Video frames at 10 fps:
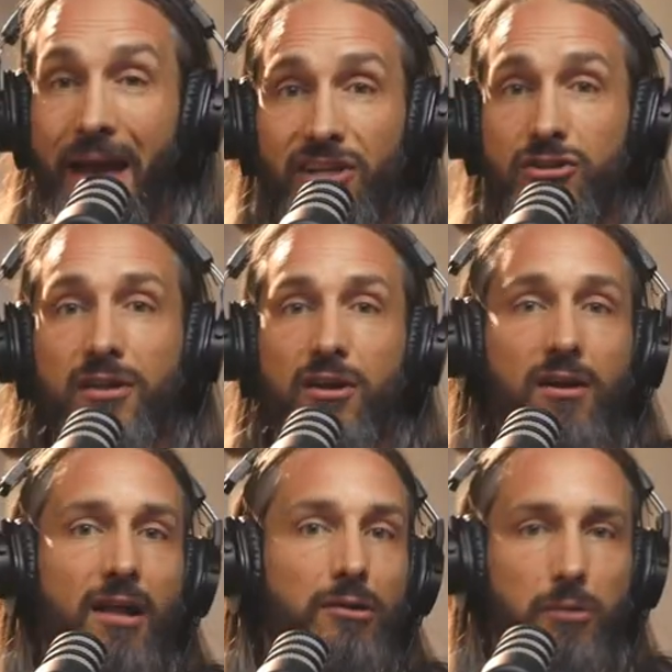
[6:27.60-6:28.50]
Make sure that
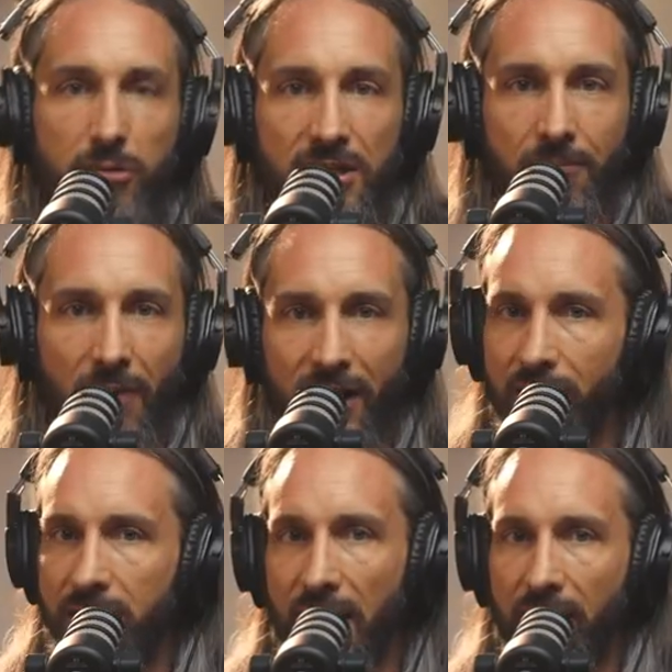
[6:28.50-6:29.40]
you're not losing
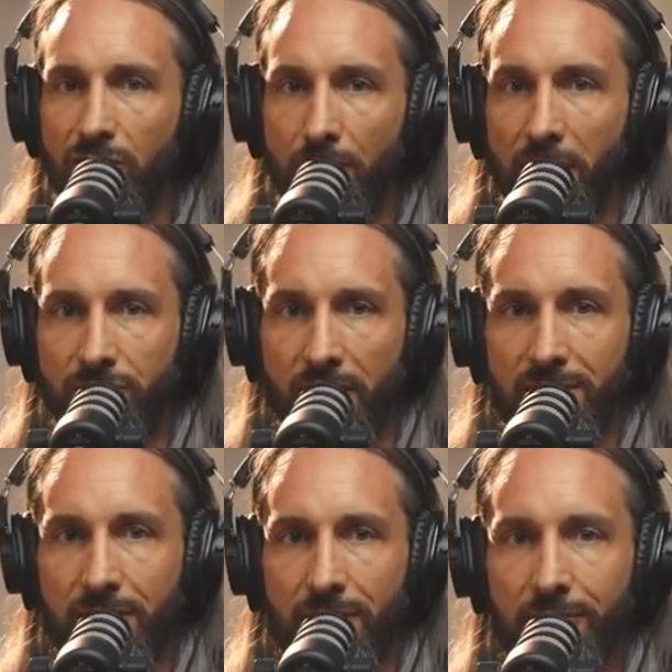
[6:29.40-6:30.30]
money and taking too much
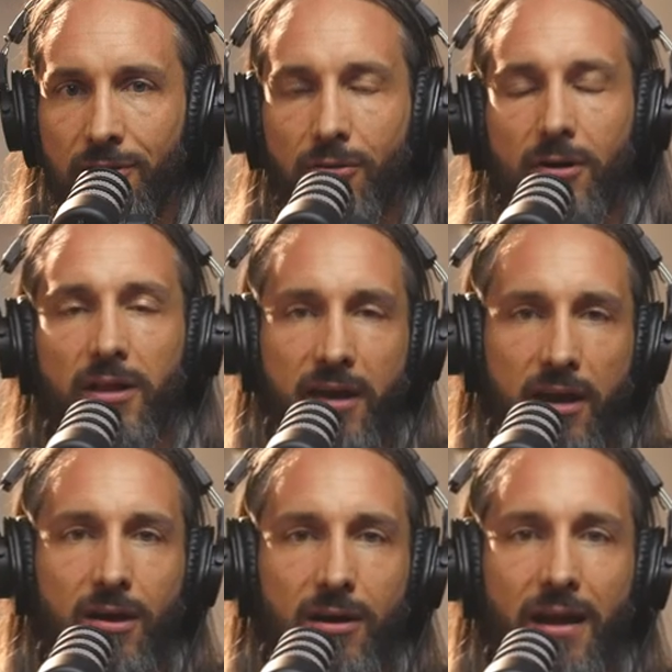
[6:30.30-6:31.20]
risk? click
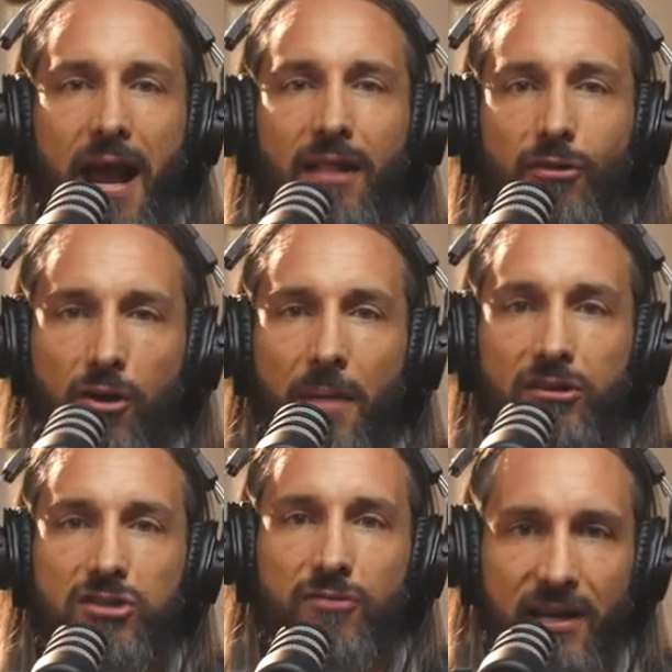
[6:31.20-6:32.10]
here and learn
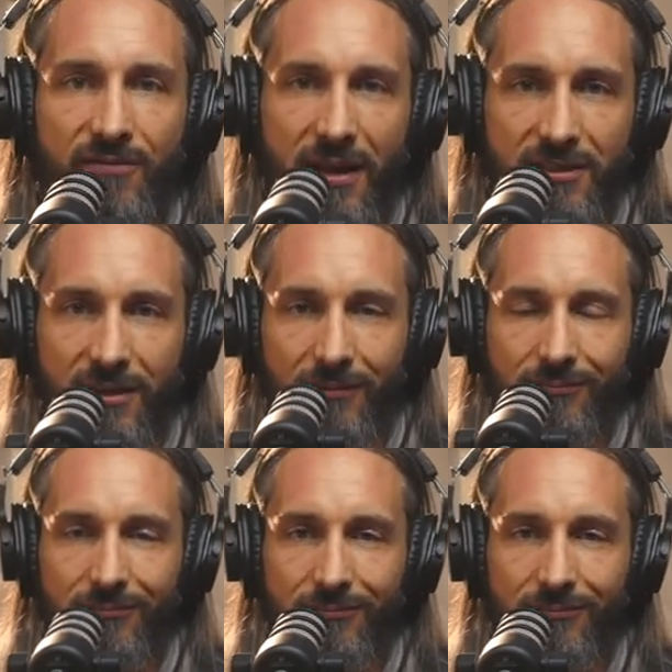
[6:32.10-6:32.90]
about strengths vesting.